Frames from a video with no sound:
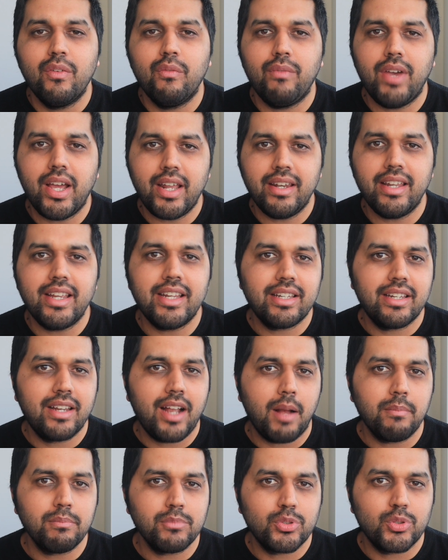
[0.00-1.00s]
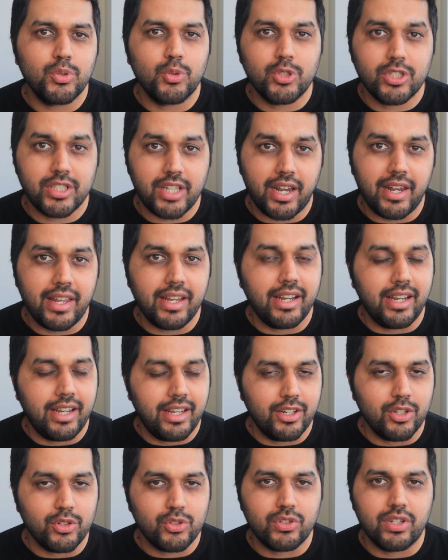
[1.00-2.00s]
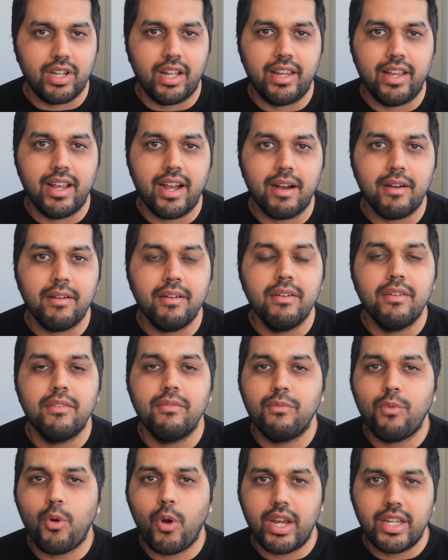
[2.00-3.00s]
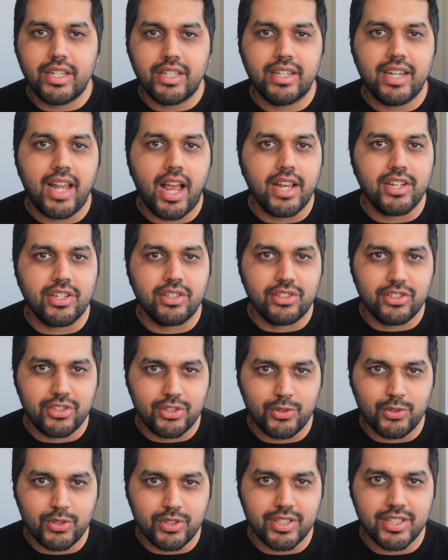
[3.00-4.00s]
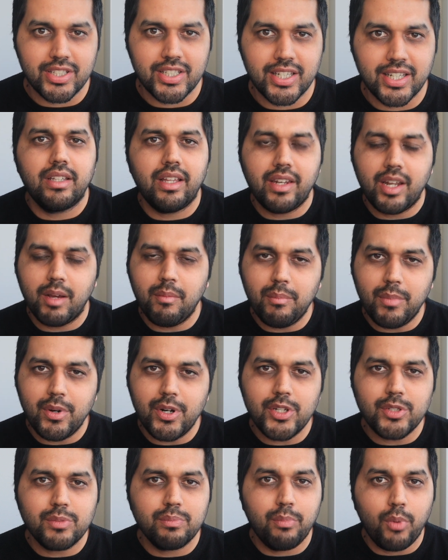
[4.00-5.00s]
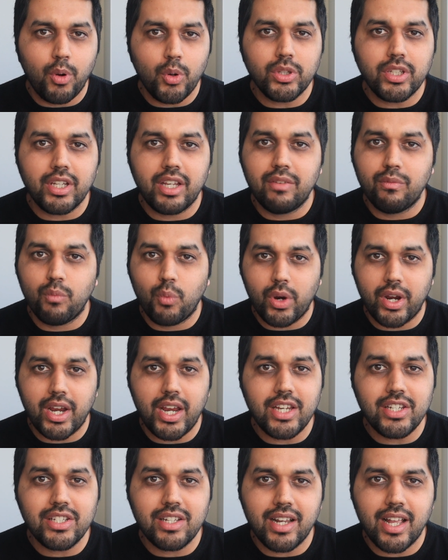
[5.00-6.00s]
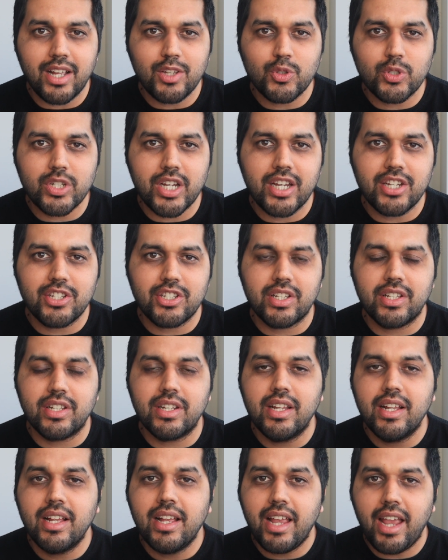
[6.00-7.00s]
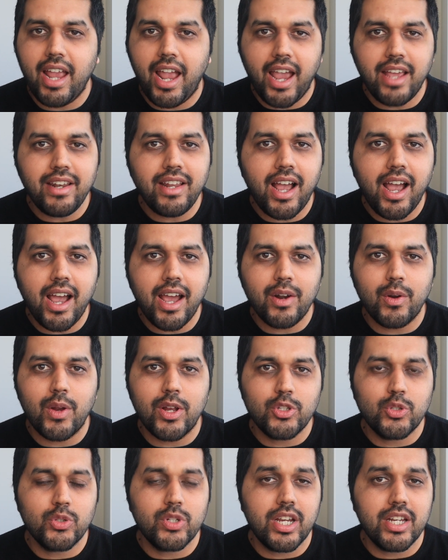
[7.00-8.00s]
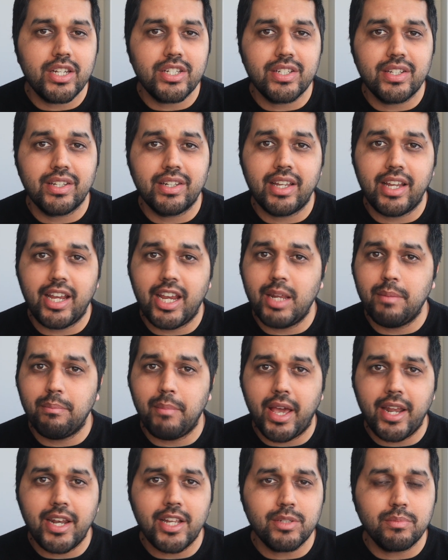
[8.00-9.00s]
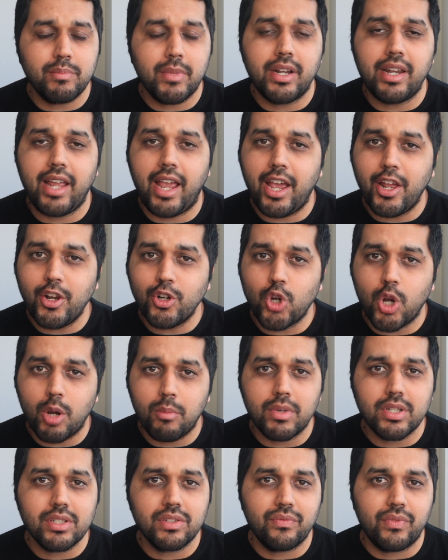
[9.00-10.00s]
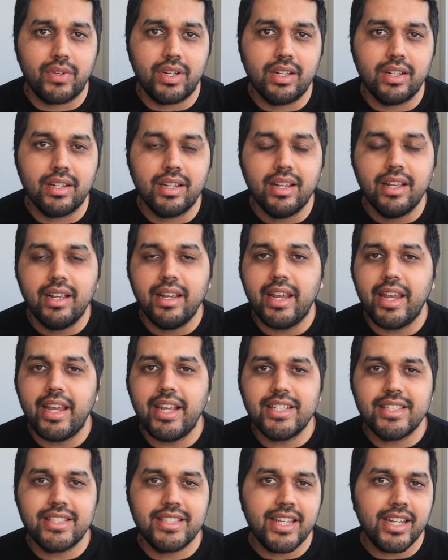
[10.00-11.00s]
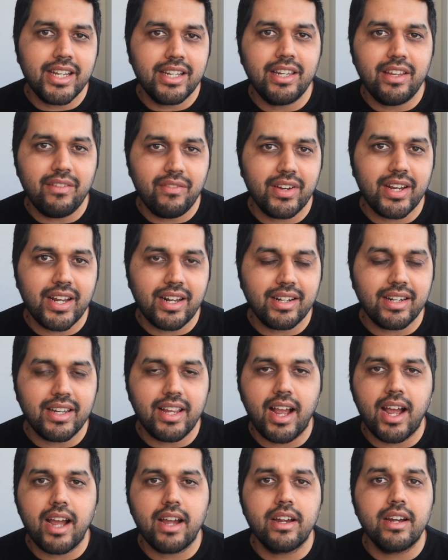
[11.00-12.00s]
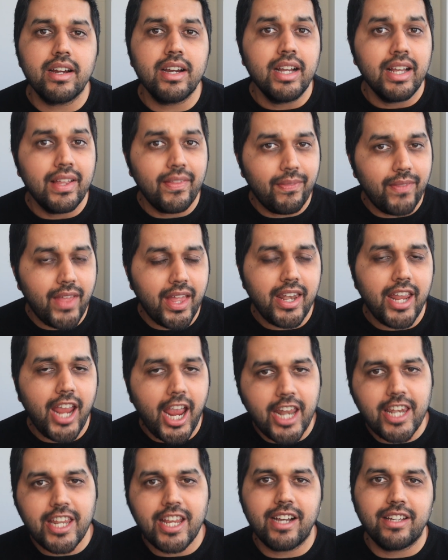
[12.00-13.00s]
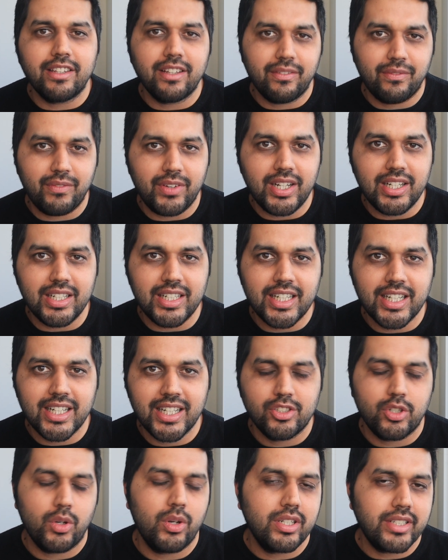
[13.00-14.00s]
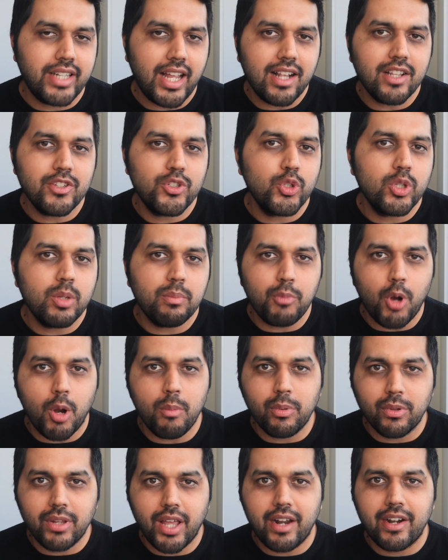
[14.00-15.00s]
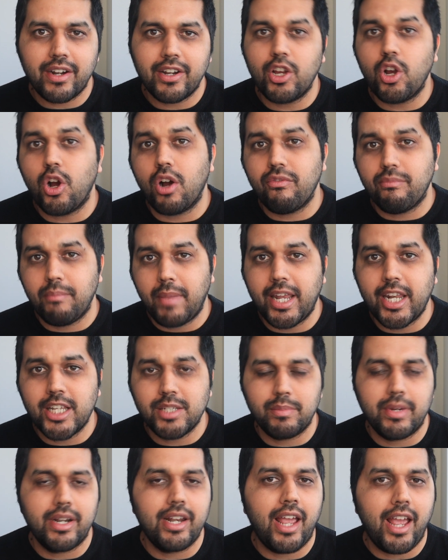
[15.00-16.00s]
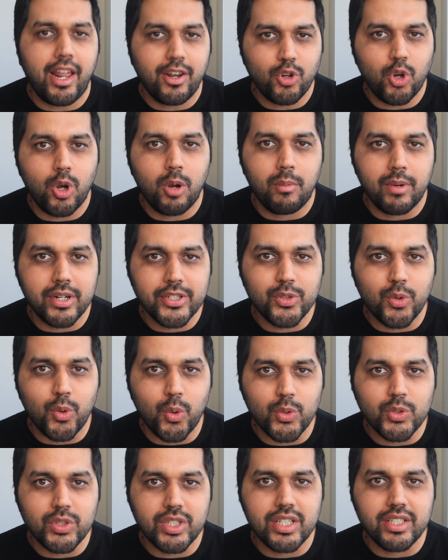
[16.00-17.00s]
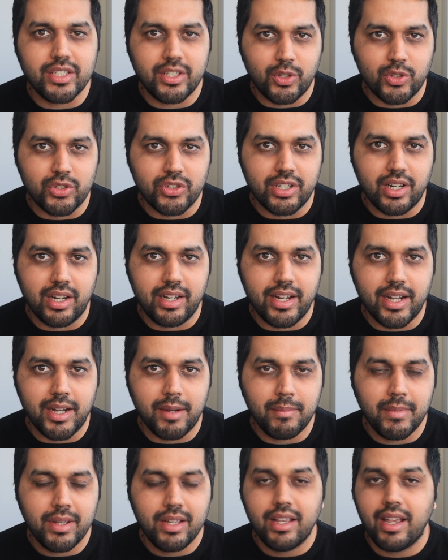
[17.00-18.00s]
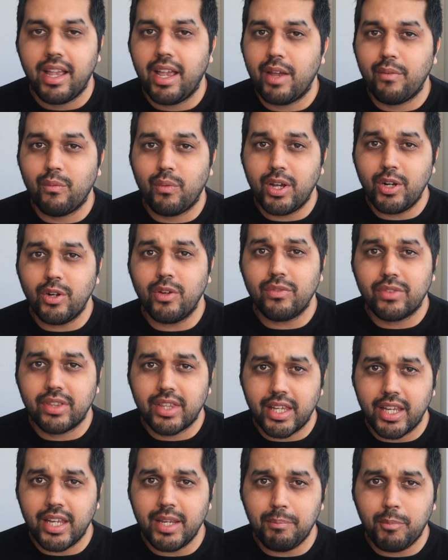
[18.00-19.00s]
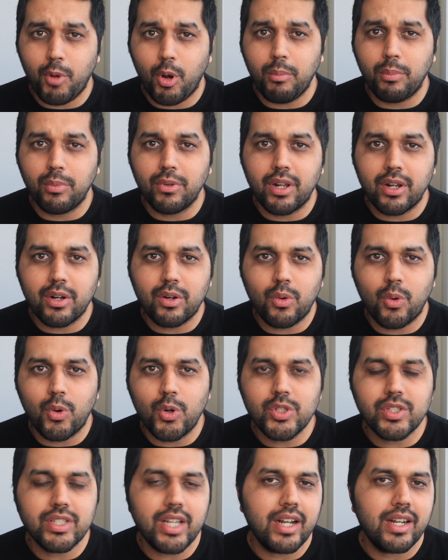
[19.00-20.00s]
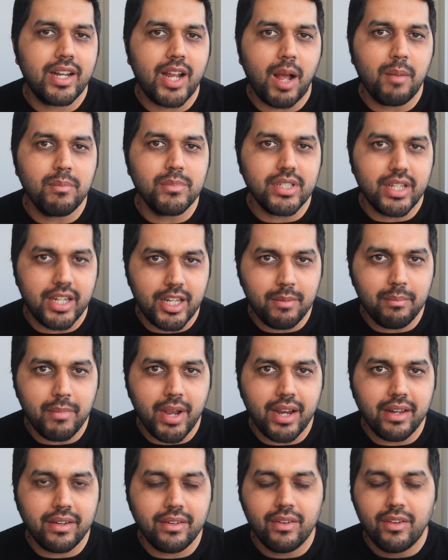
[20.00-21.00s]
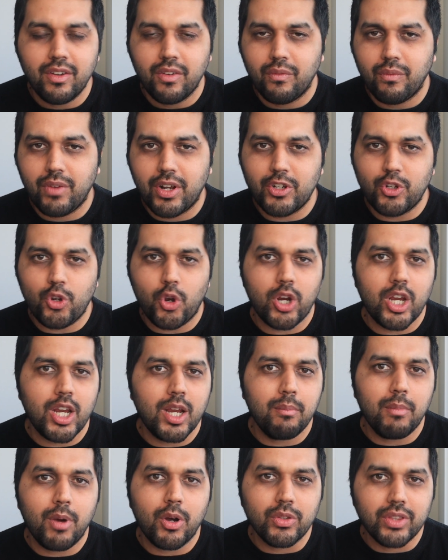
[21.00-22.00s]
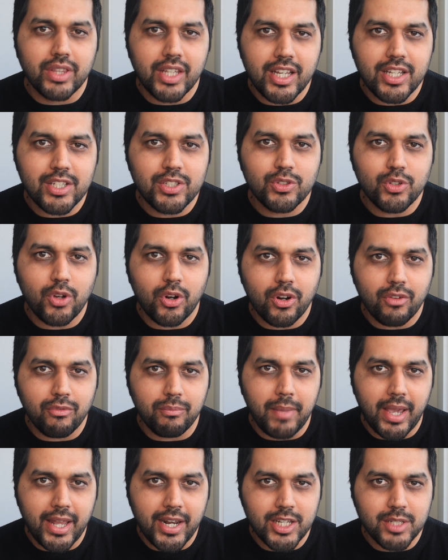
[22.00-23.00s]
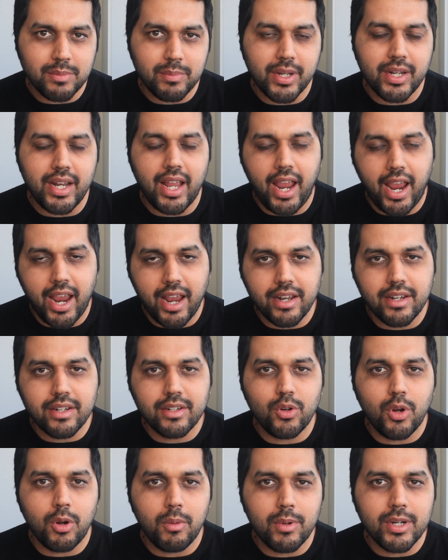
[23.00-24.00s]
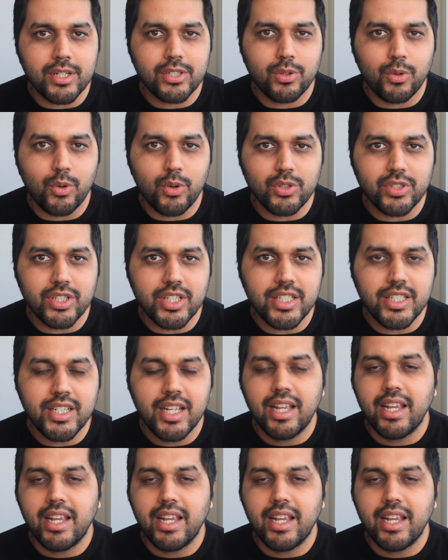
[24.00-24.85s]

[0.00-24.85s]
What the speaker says: when it comes to studying in Australia for international students. The numbers both in vocational education and higher education in management and commerce field is significantly higher than any other field. So it tells you the popularity of management and commerce courses in Australia. And one of the popular courses that comes in mind when talking about these sort of management and commerce courses